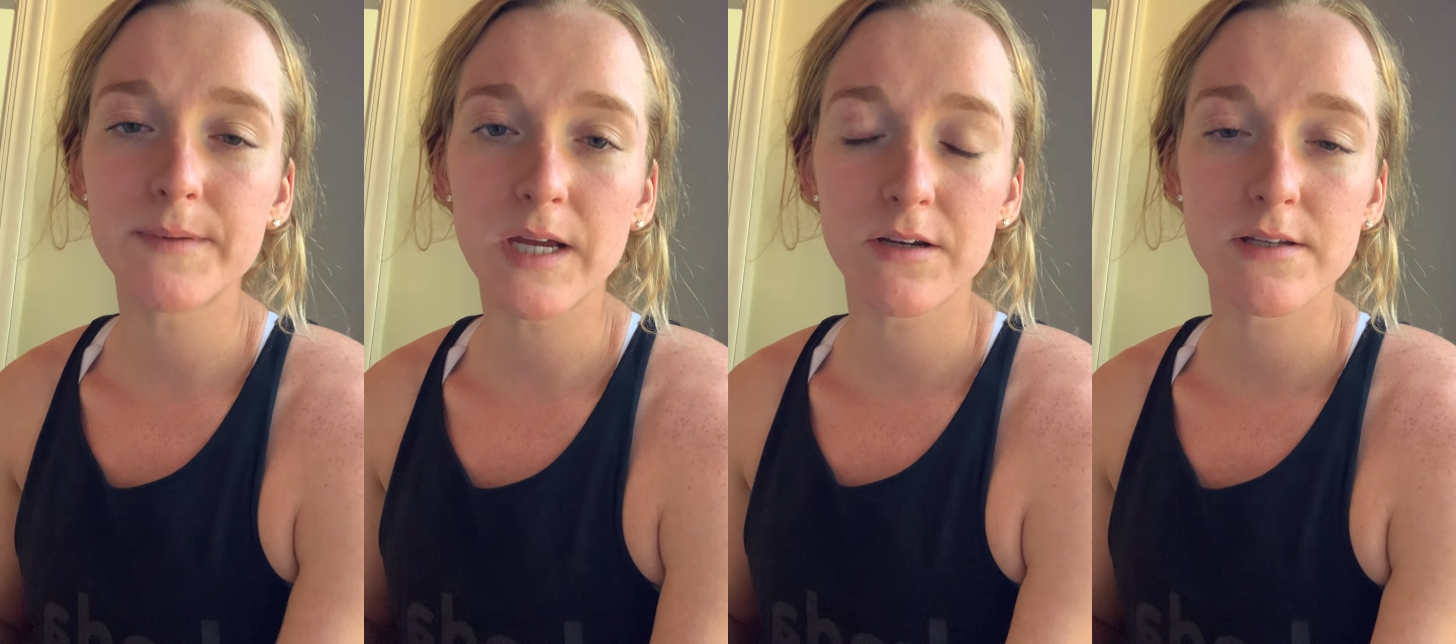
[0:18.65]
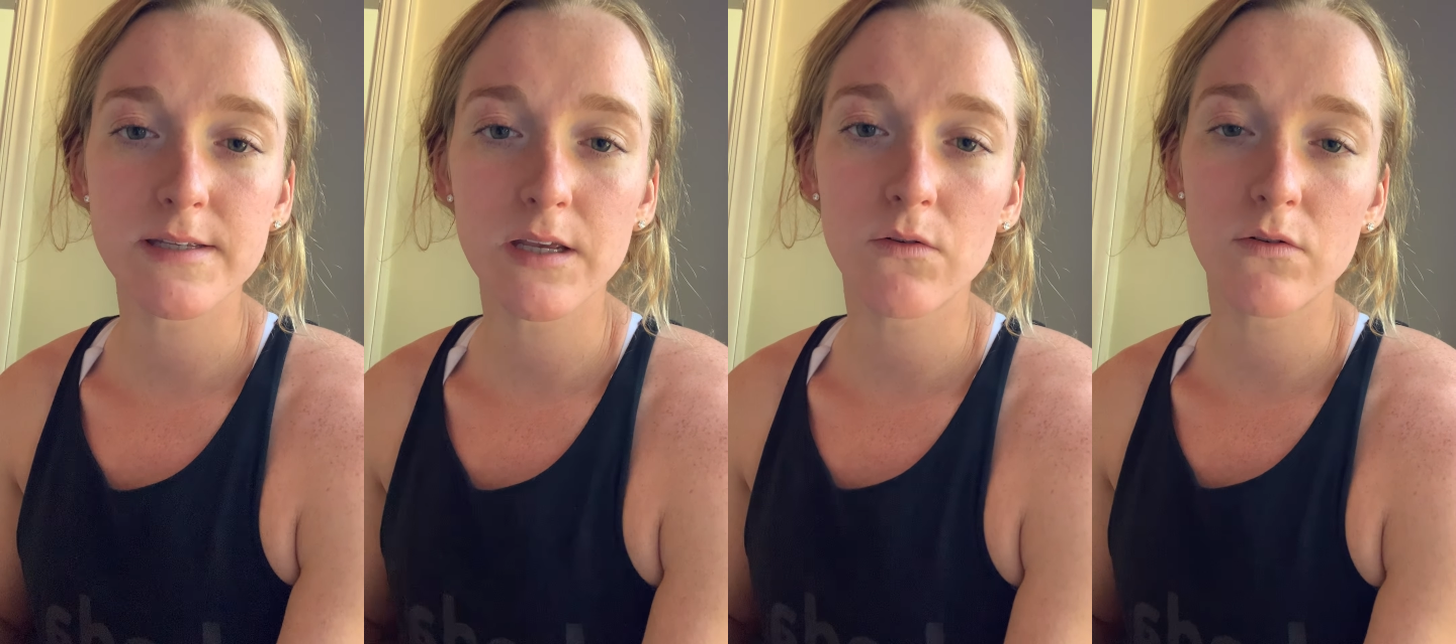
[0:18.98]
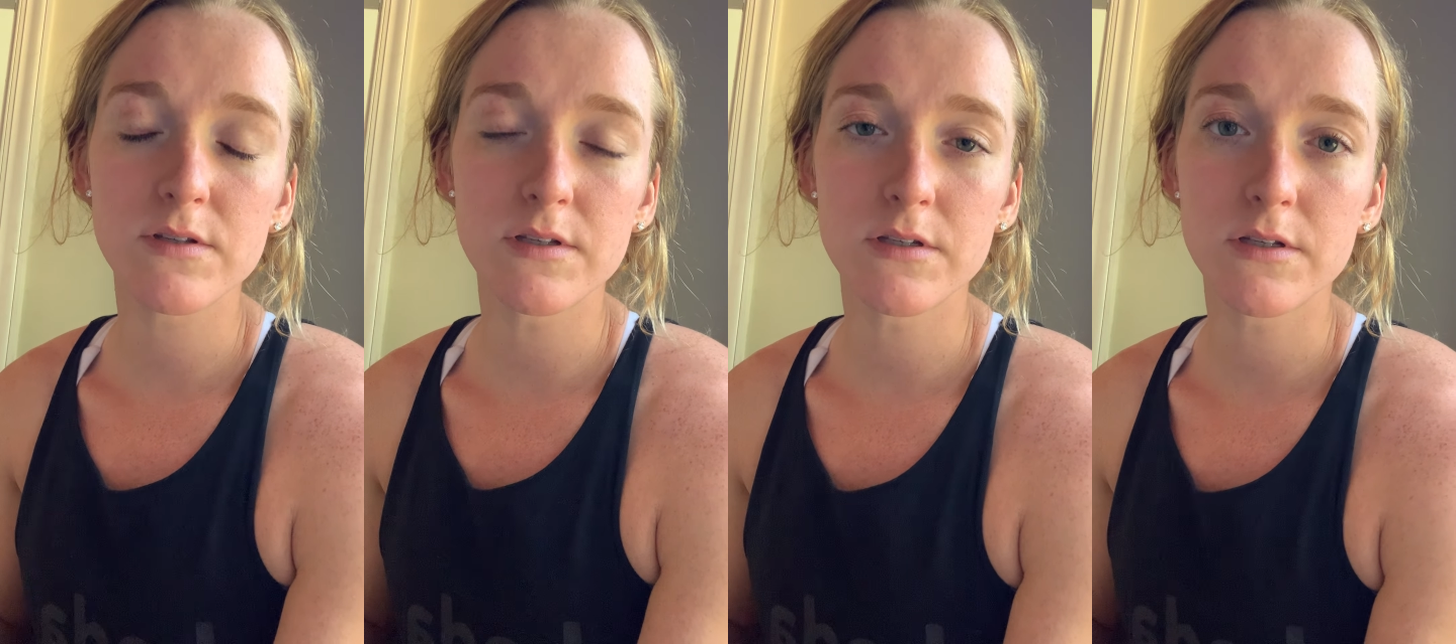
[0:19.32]
down to
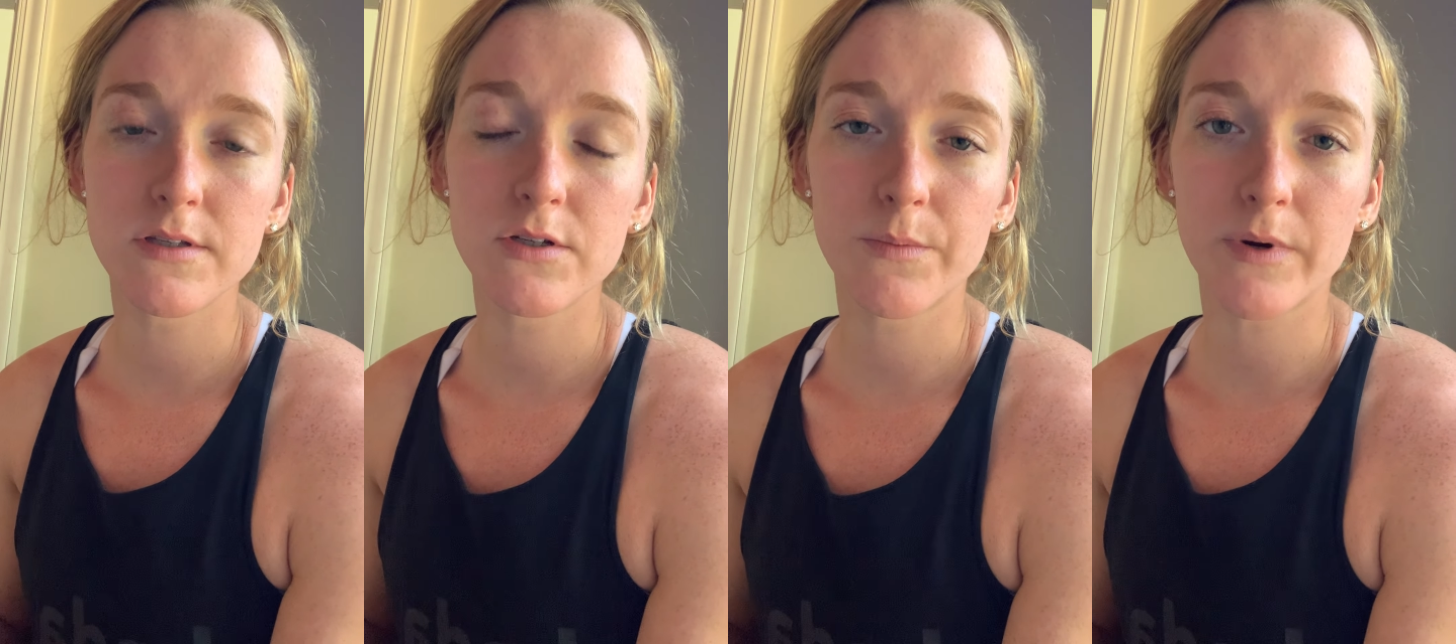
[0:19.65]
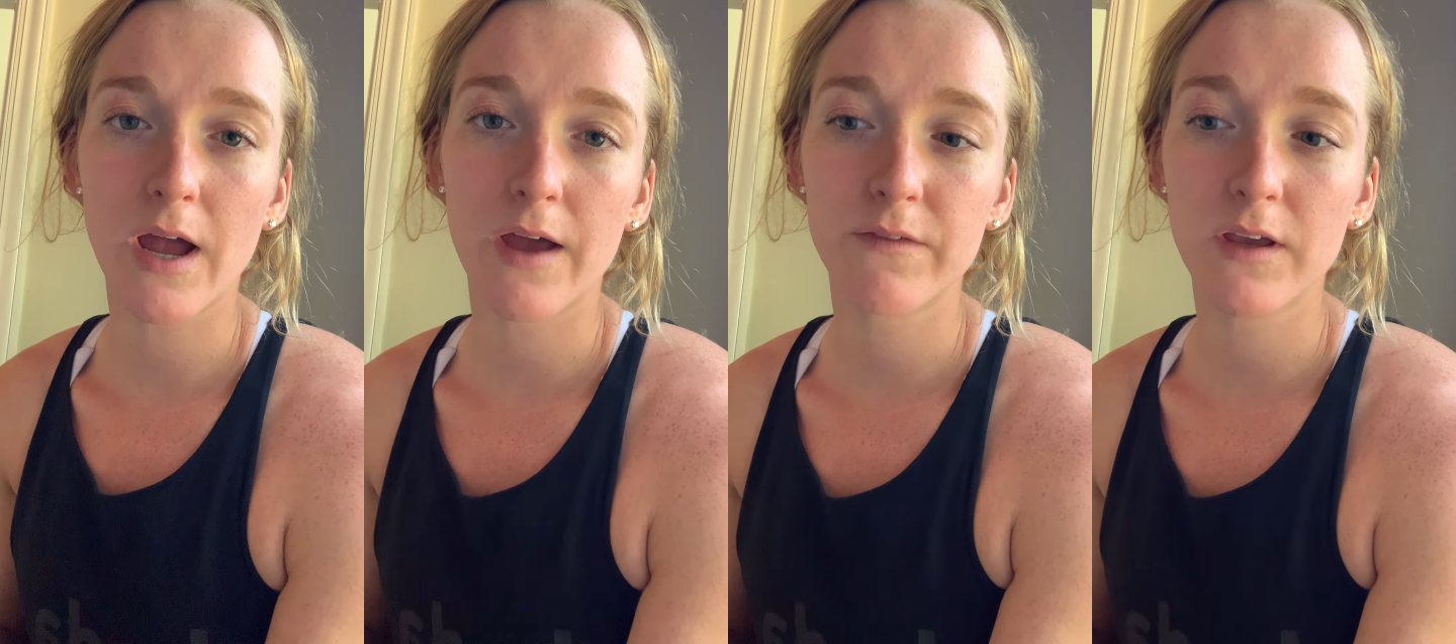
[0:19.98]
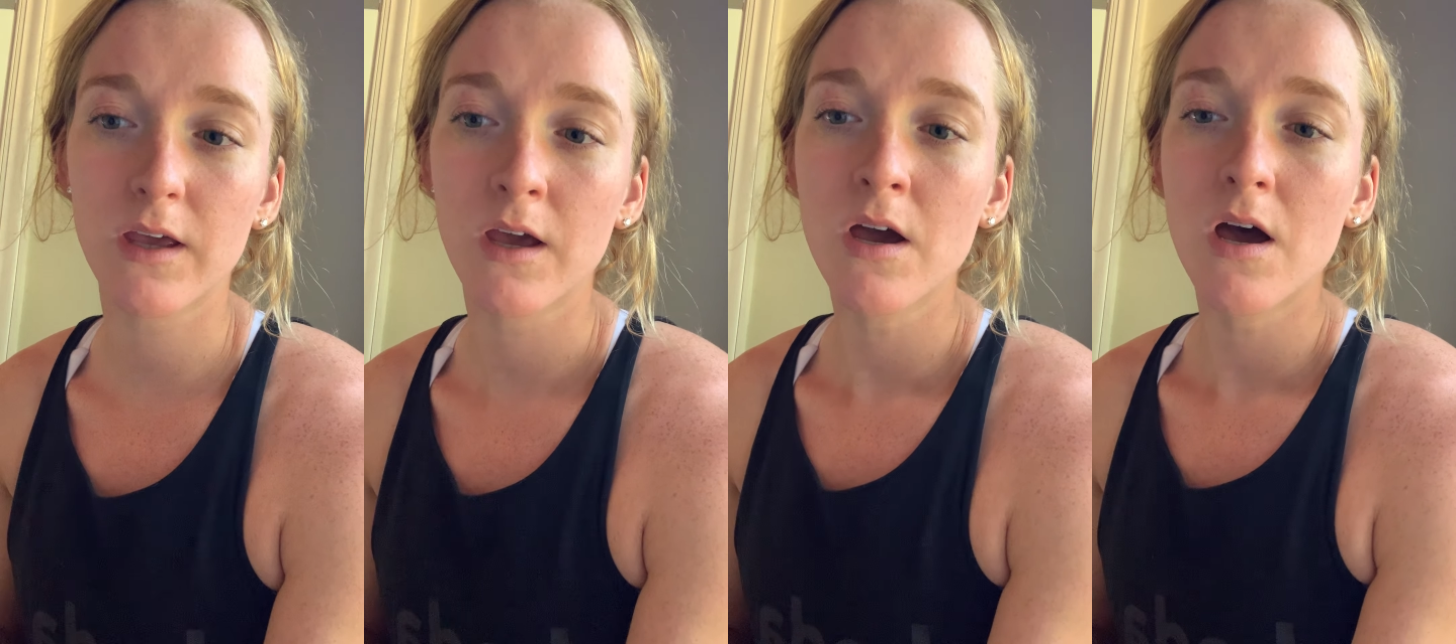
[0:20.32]
singles since it's super heavy.